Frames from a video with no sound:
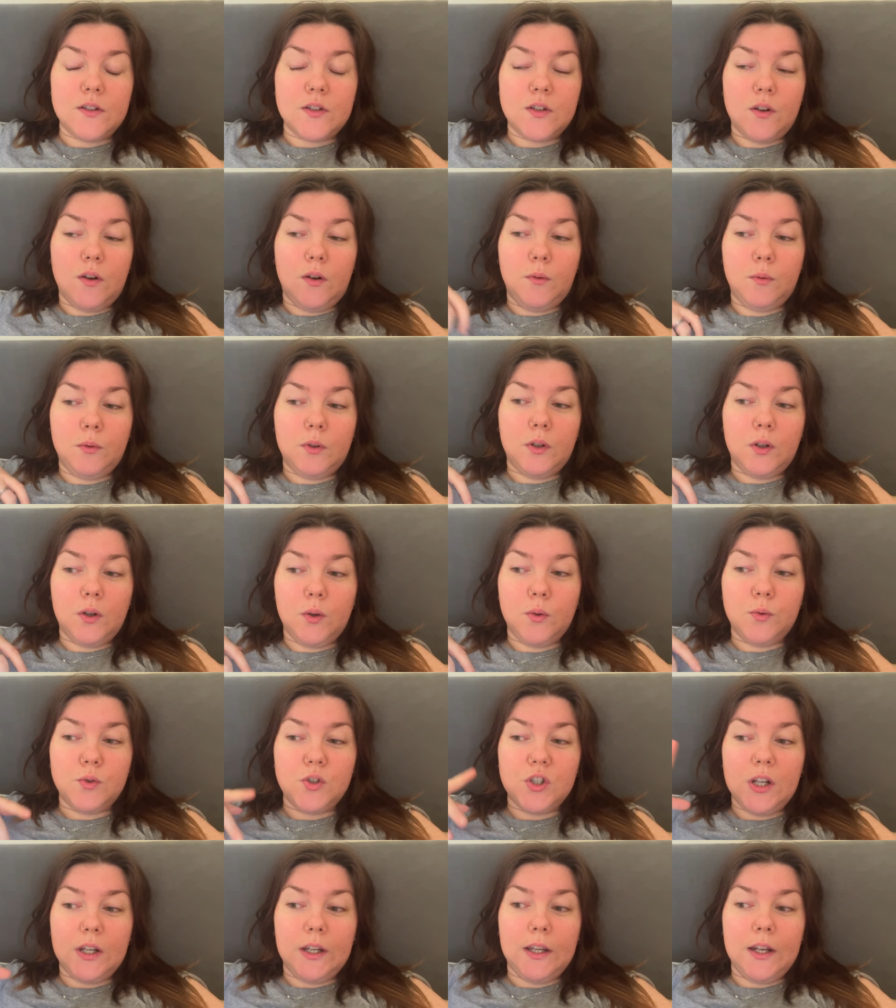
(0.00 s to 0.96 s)
so I want to go
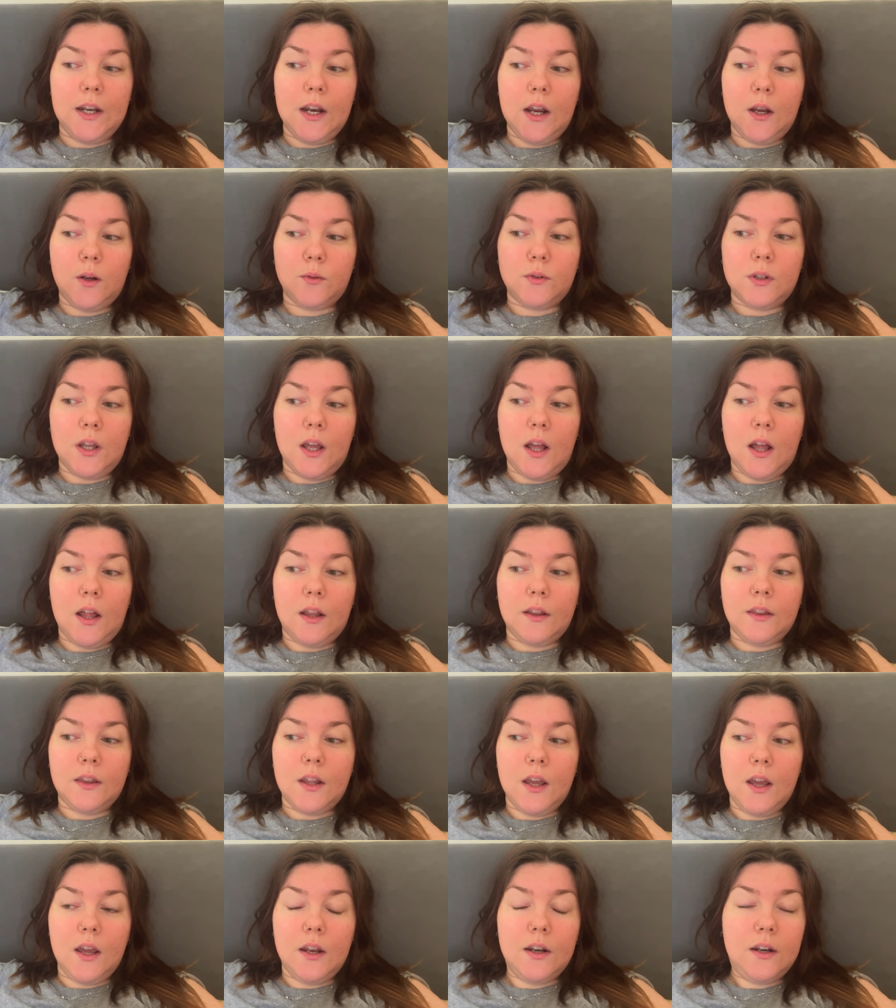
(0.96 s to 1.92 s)
check it out,
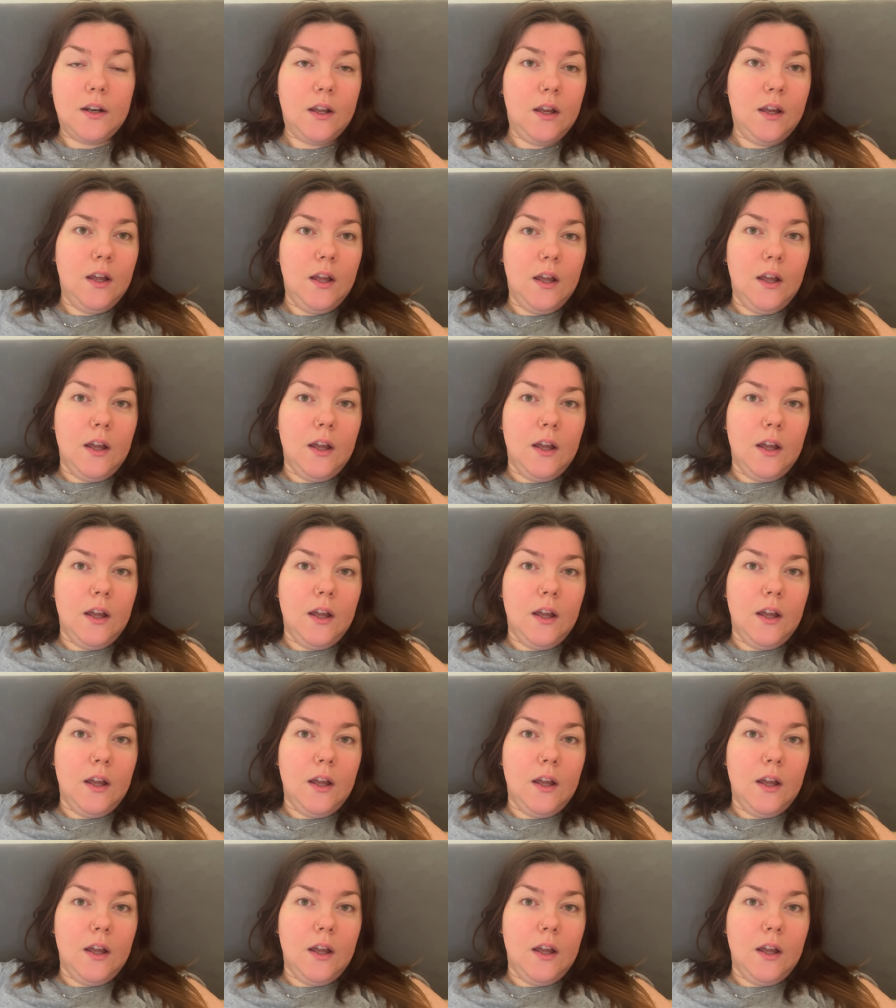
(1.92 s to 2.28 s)
and then